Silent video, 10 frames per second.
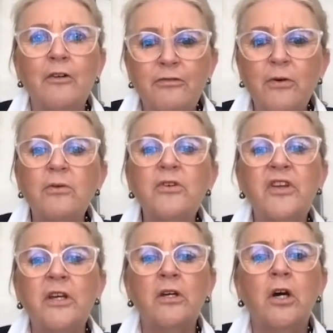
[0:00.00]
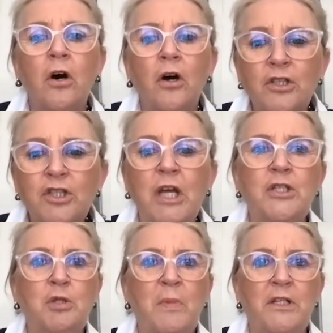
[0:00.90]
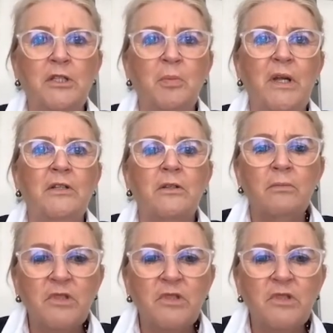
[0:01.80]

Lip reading: focusing on change management,